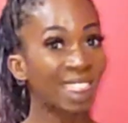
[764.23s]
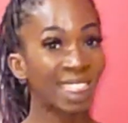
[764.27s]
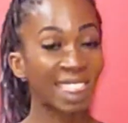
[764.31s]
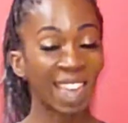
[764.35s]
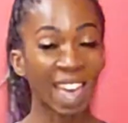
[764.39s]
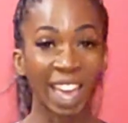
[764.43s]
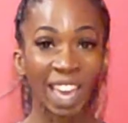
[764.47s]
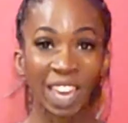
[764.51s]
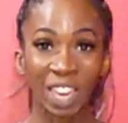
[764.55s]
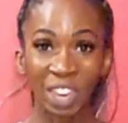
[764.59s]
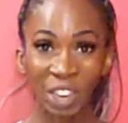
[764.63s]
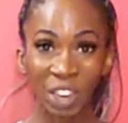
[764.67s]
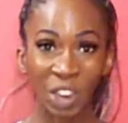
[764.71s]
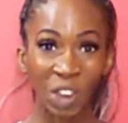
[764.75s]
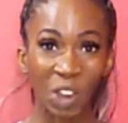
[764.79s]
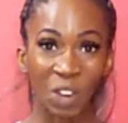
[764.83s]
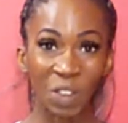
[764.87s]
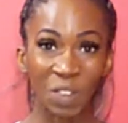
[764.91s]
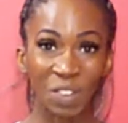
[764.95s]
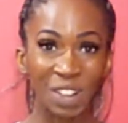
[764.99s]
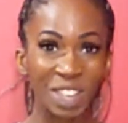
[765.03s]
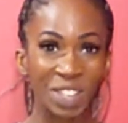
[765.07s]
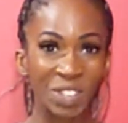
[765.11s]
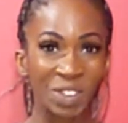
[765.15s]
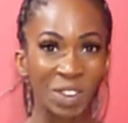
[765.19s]
Thank
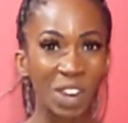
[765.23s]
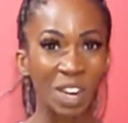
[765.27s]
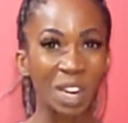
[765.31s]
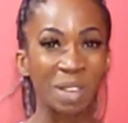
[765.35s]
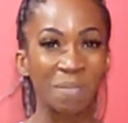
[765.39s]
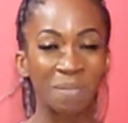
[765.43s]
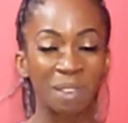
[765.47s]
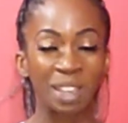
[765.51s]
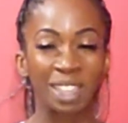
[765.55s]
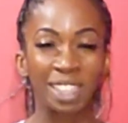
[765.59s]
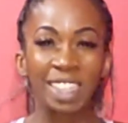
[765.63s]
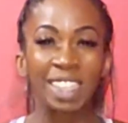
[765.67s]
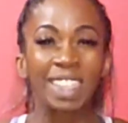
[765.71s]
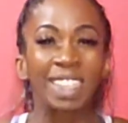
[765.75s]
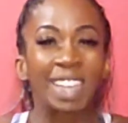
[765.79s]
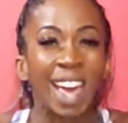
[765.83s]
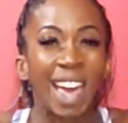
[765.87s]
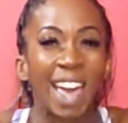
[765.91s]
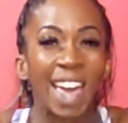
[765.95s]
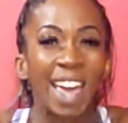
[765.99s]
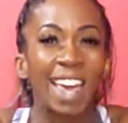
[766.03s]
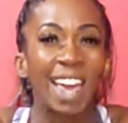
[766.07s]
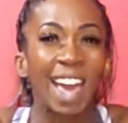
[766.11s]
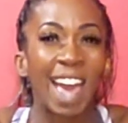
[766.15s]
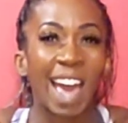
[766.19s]
you for joining me
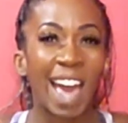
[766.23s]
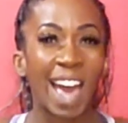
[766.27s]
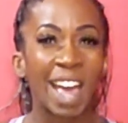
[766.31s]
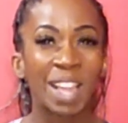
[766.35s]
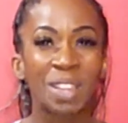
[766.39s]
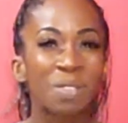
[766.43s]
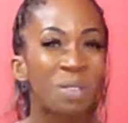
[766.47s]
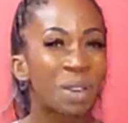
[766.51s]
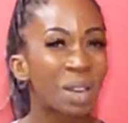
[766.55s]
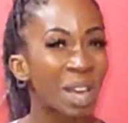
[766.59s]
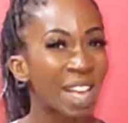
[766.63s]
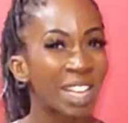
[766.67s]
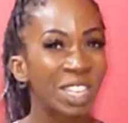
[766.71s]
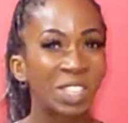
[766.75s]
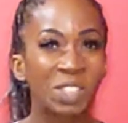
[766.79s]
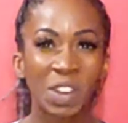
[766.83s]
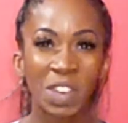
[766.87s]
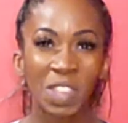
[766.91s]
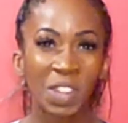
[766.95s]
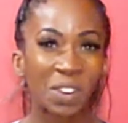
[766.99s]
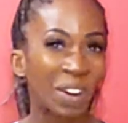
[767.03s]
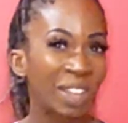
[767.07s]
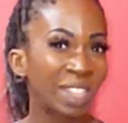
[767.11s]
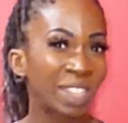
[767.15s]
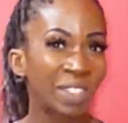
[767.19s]
today, and
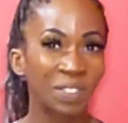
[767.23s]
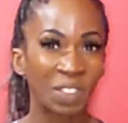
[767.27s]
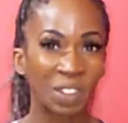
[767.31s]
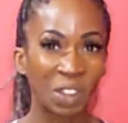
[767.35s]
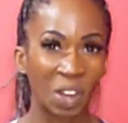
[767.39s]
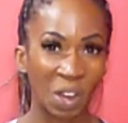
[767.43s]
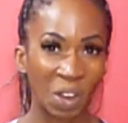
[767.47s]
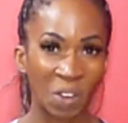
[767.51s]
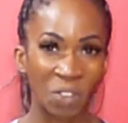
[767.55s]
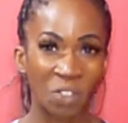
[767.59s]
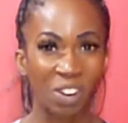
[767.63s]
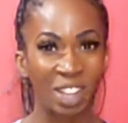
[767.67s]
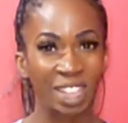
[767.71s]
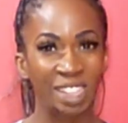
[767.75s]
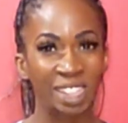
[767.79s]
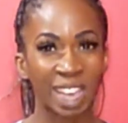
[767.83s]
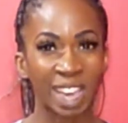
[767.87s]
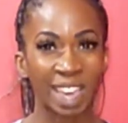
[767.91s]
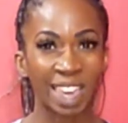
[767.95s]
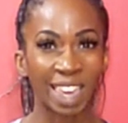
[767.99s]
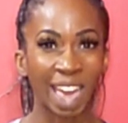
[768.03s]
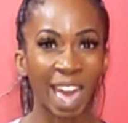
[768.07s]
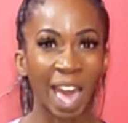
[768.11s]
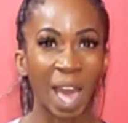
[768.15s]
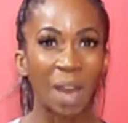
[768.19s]
enjoy the rest of the conference.
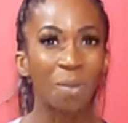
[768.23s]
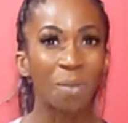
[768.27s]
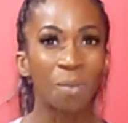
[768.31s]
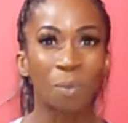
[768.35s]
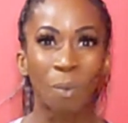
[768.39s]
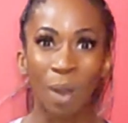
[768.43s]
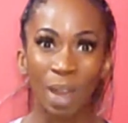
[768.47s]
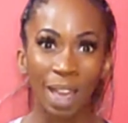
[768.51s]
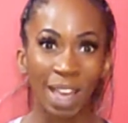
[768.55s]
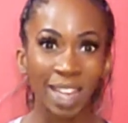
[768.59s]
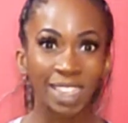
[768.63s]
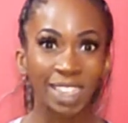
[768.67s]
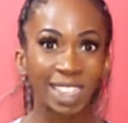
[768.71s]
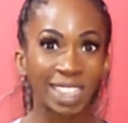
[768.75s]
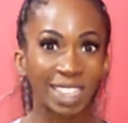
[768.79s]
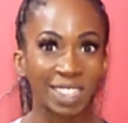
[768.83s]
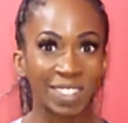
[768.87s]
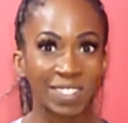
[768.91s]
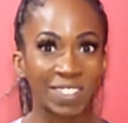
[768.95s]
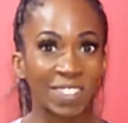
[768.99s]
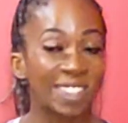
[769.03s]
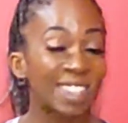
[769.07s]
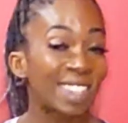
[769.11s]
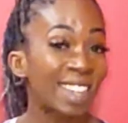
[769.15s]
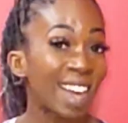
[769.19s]
I can't wait
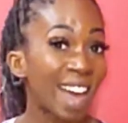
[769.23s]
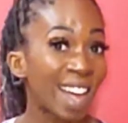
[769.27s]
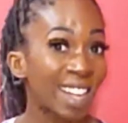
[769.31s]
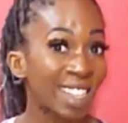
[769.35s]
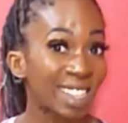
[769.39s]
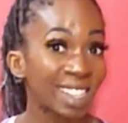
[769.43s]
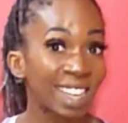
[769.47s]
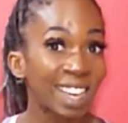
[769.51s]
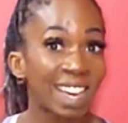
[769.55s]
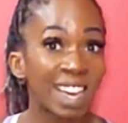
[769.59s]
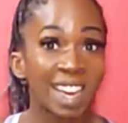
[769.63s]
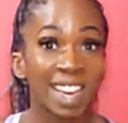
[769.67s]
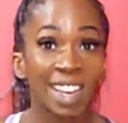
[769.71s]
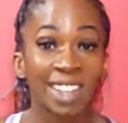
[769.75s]
to chat